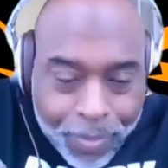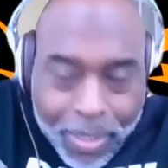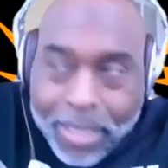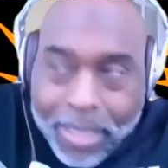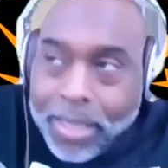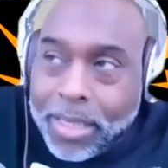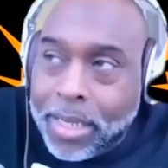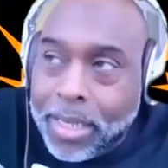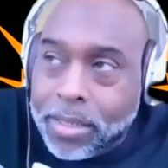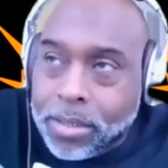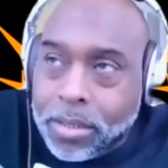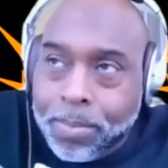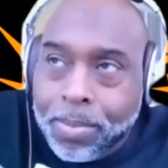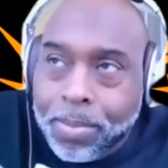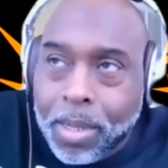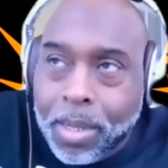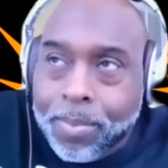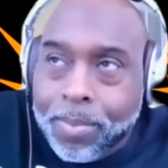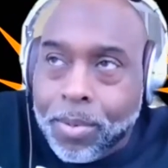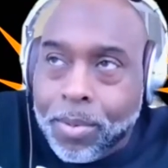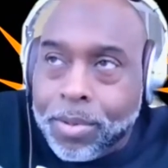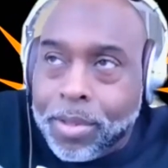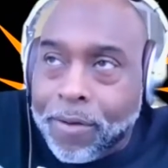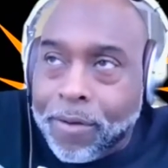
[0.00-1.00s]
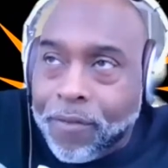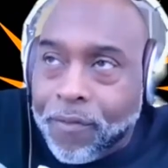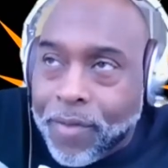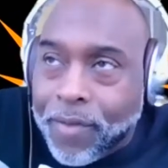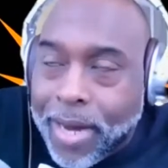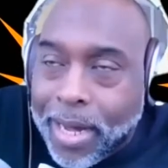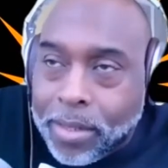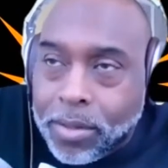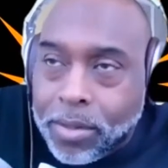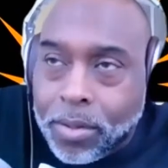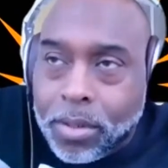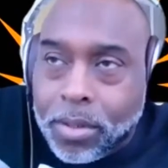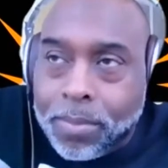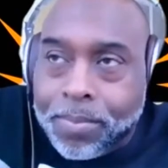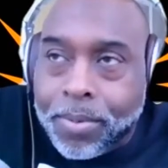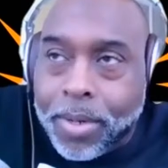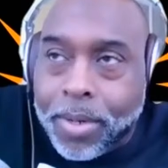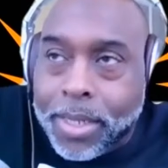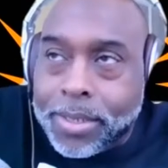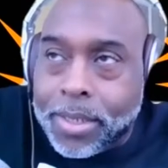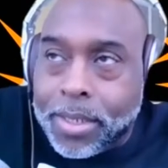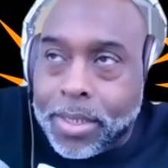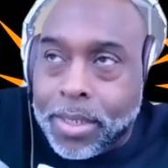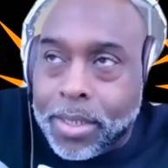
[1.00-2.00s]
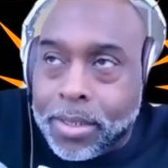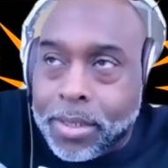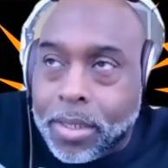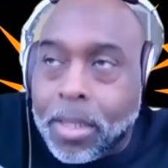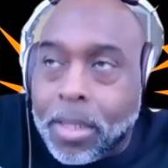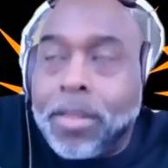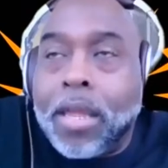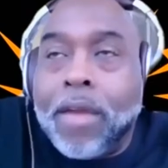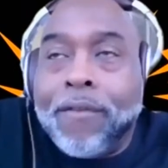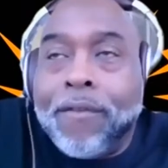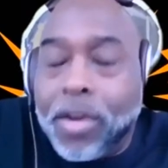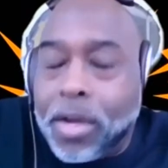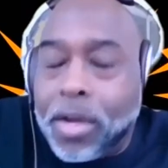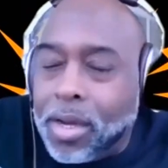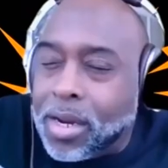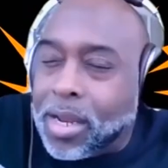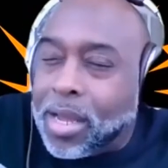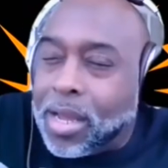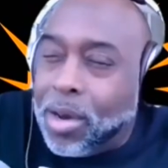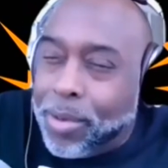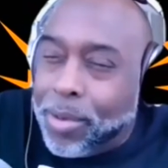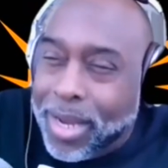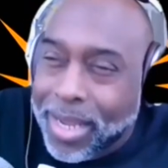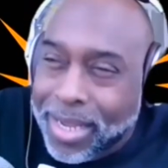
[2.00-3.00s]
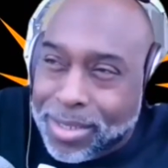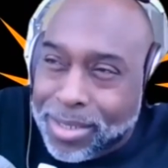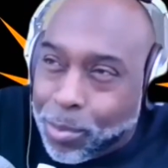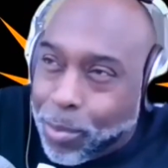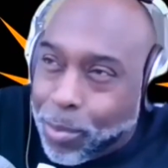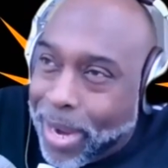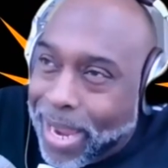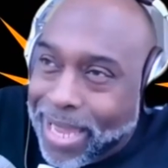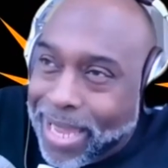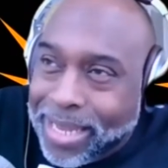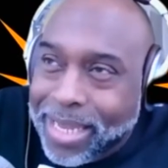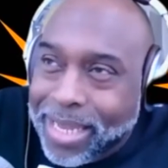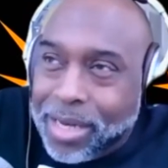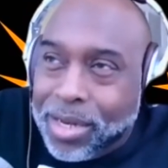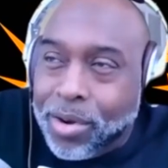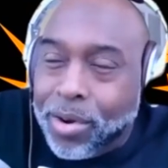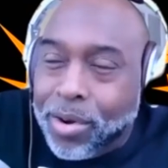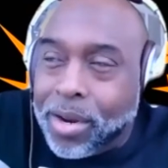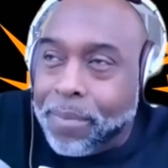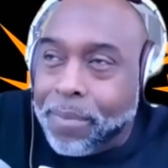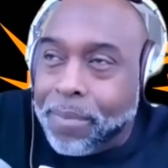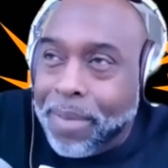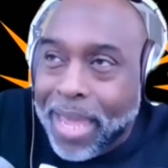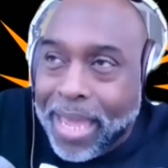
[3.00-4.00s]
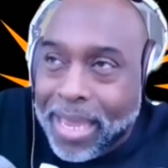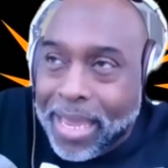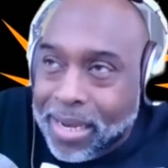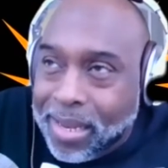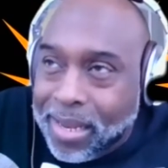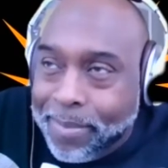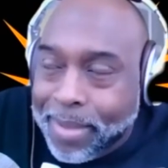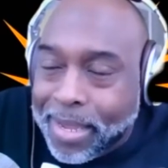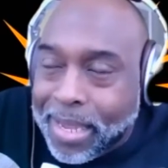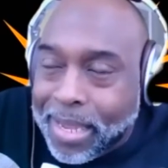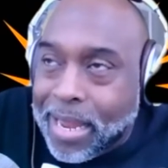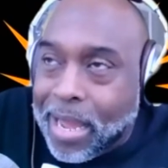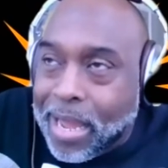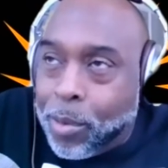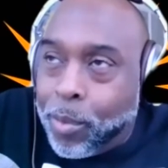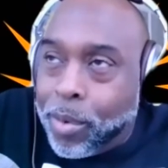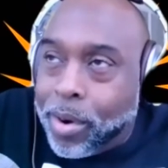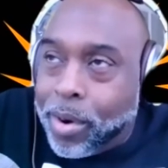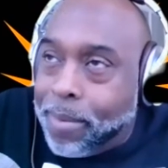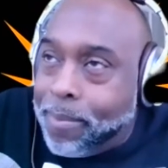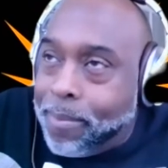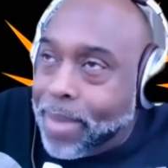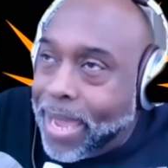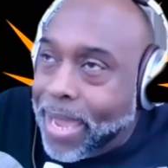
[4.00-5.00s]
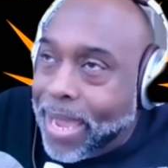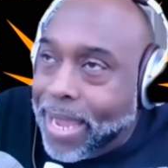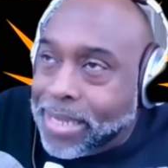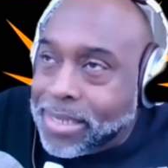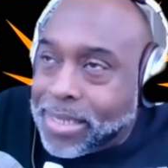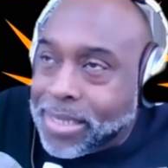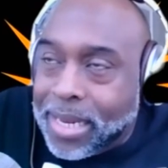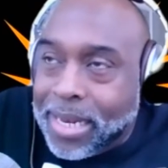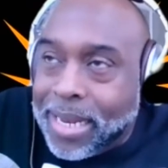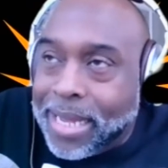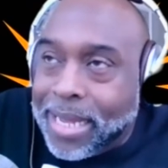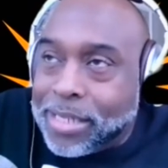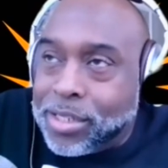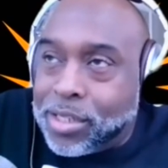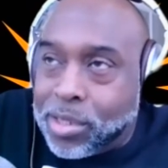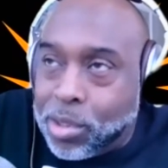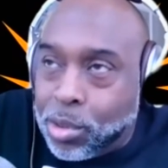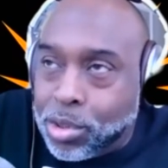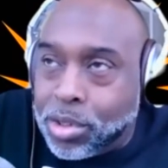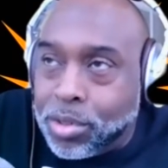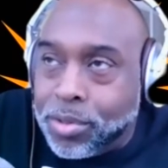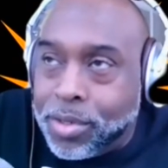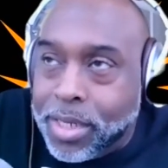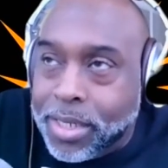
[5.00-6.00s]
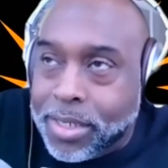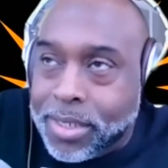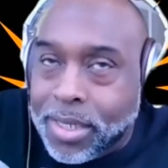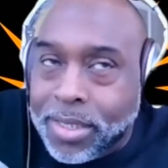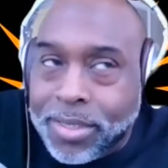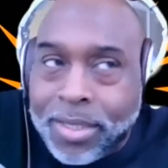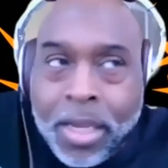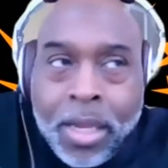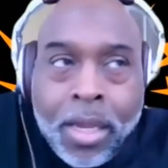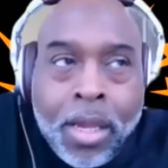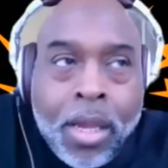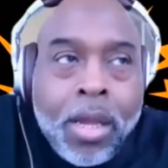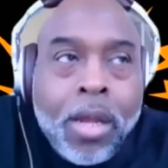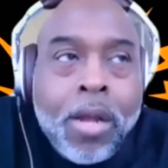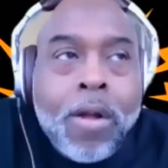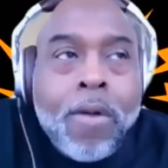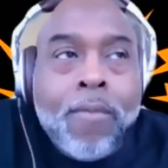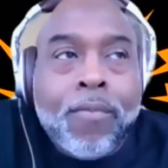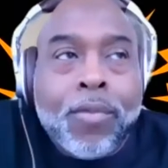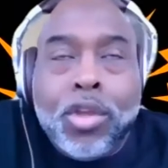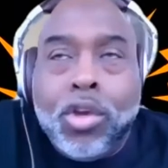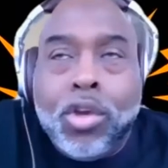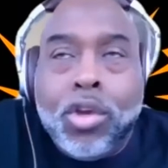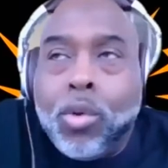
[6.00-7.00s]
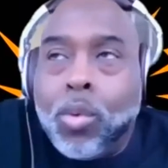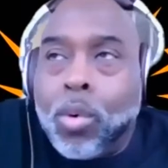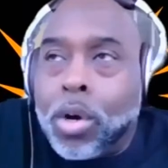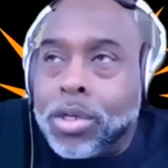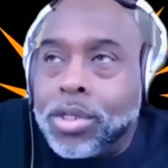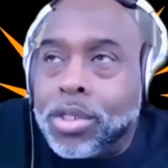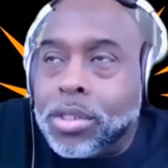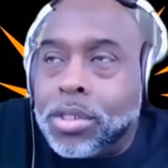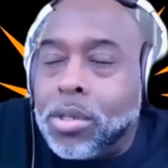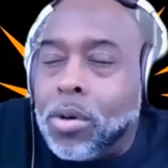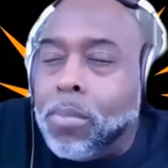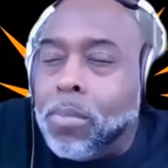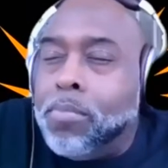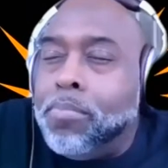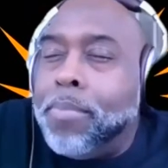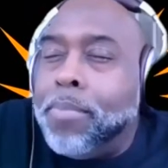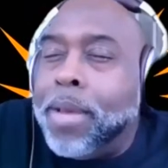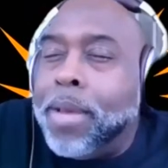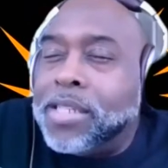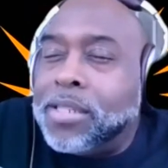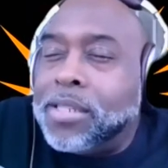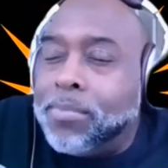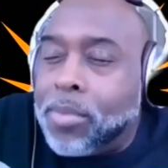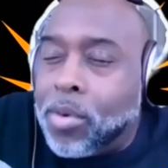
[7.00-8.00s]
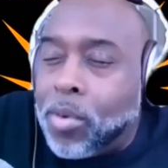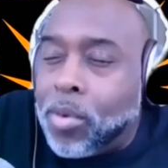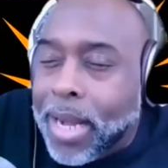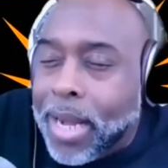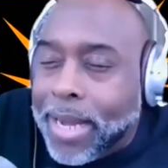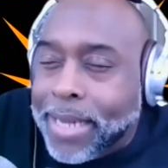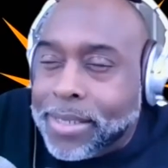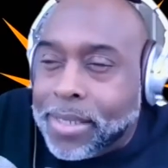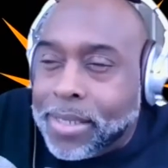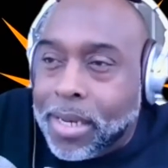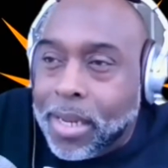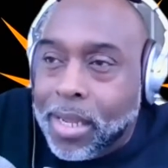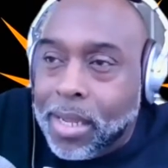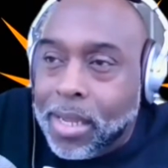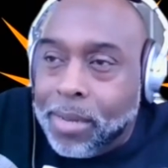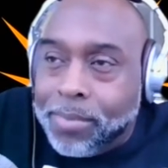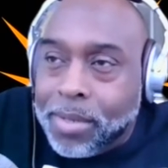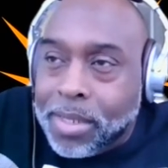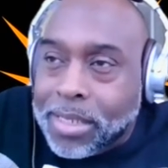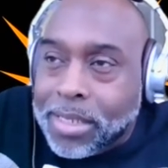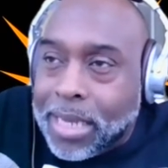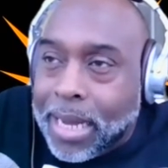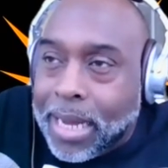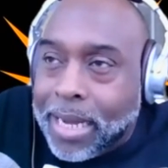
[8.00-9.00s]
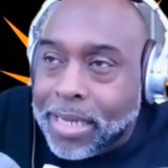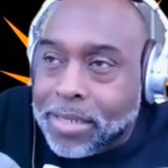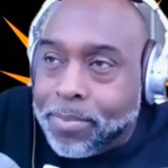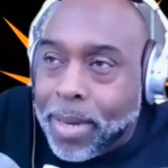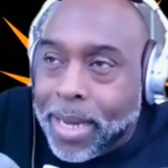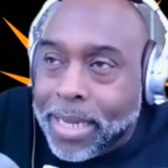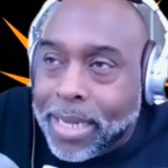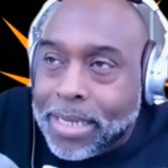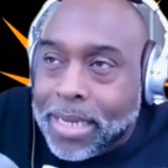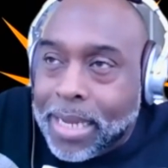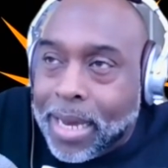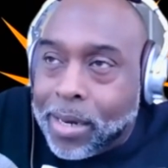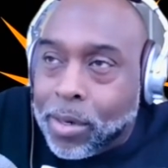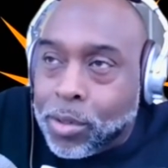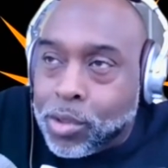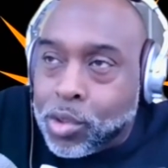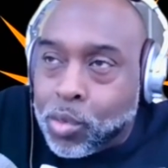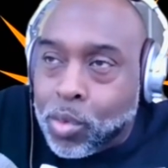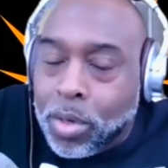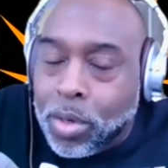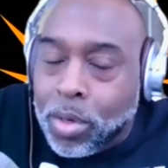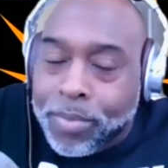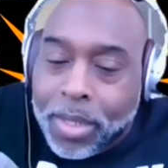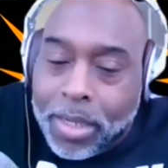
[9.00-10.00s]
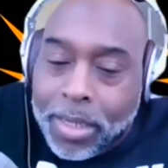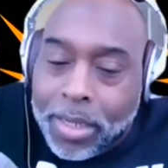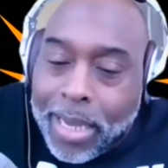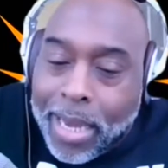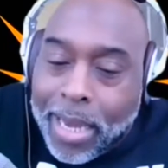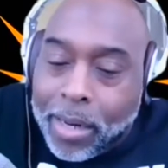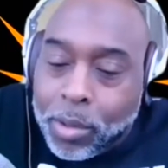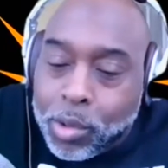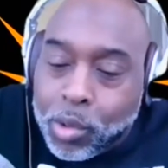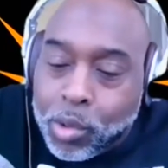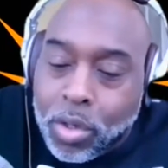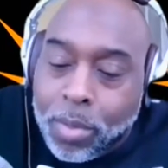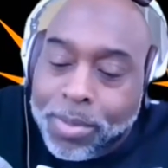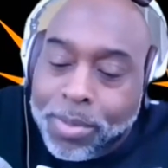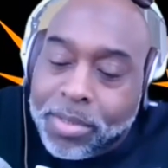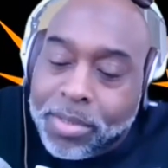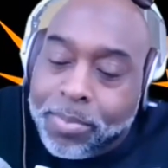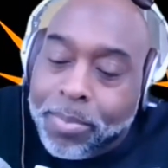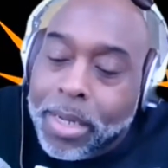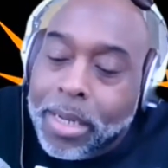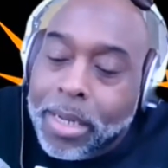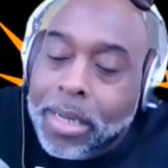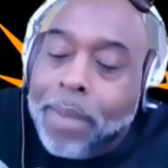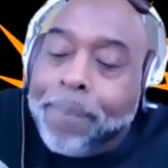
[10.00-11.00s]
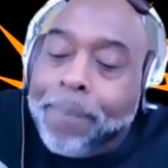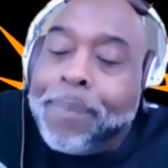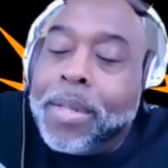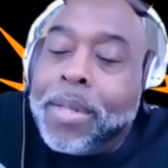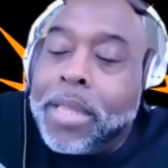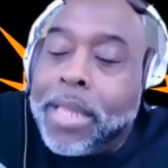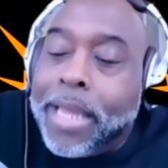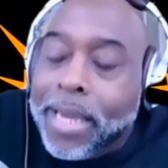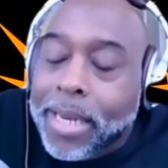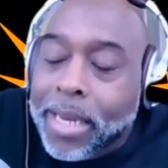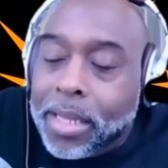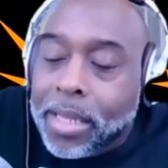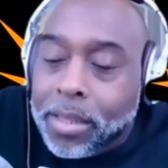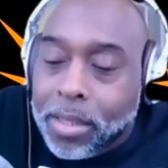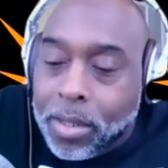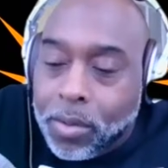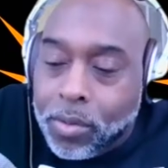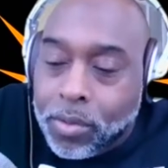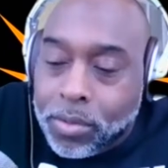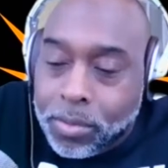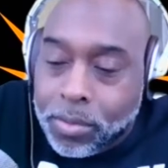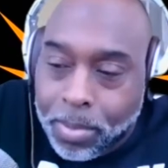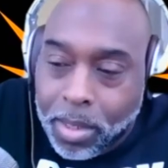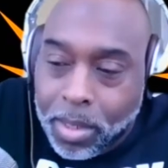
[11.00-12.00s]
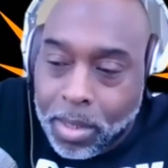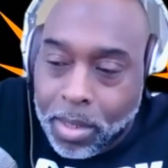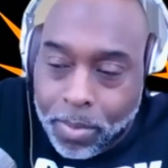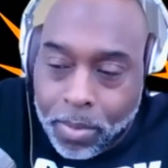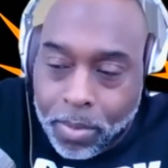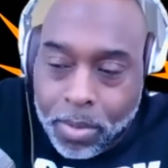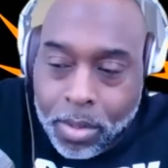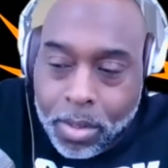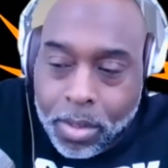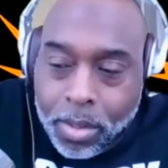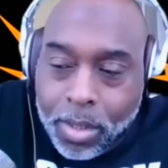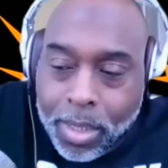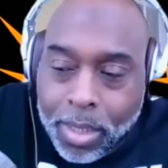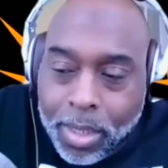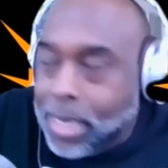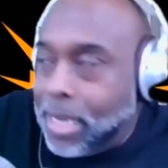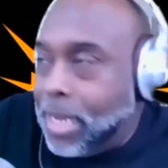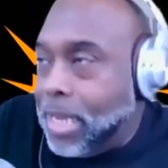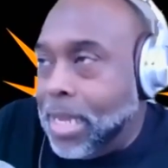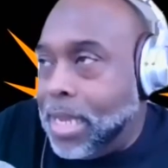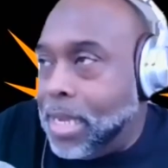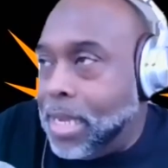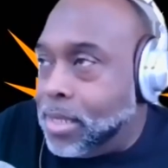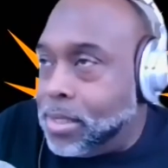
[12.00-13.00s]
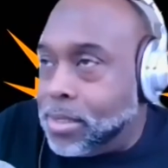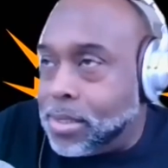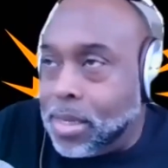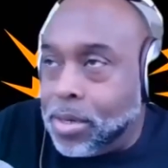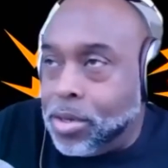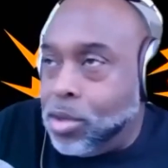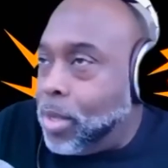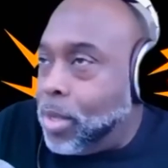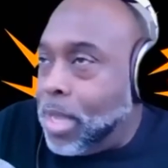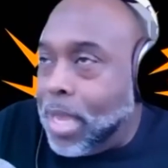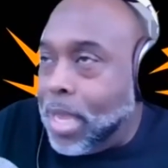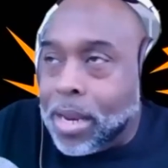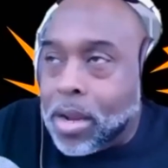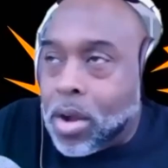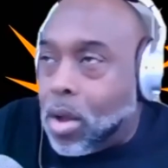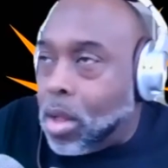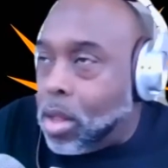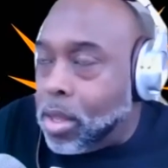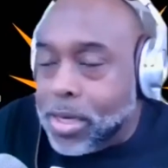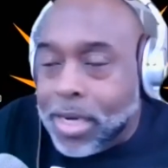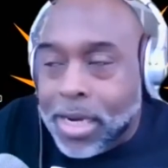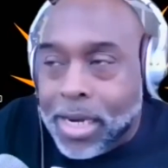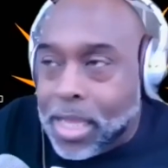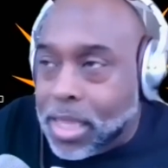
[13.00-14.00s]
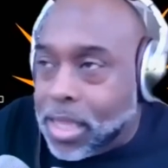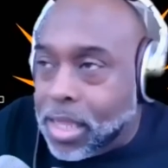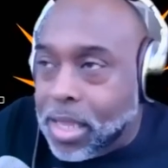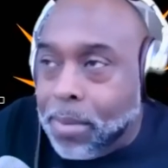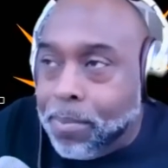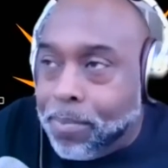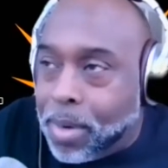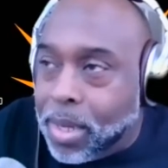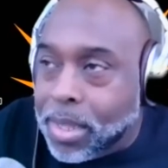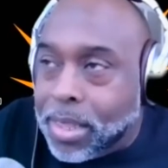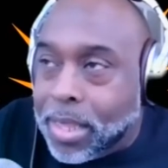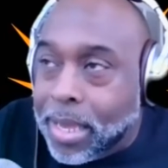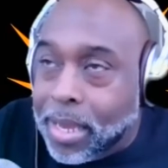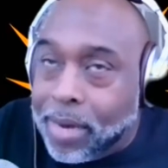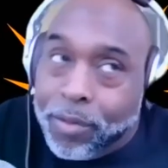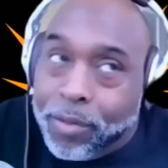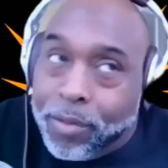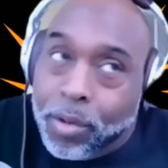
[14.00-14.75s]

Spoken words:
And these are people that follow the president. If you're going to go to his rally during a pandemic and not wear a mask and not social distance, you are so mesmerized and hypnotized by Donald Trump that Donald Trump is manipulating those people. And he is, and you can't call it anything but that.